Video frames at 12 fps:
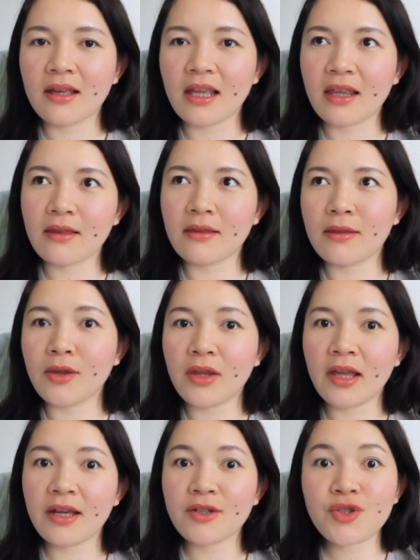in
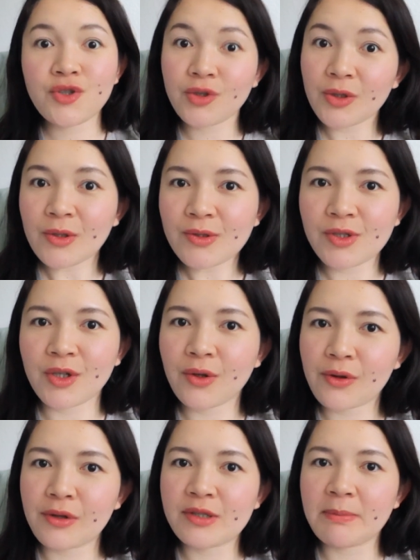their shoes, you
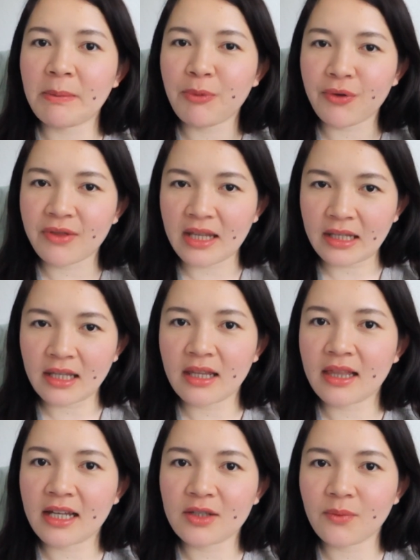know, those people
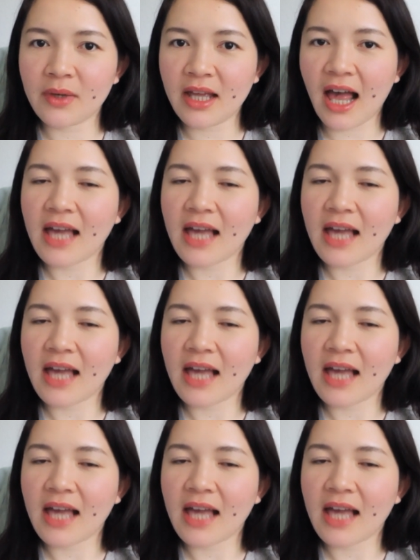thinking that way.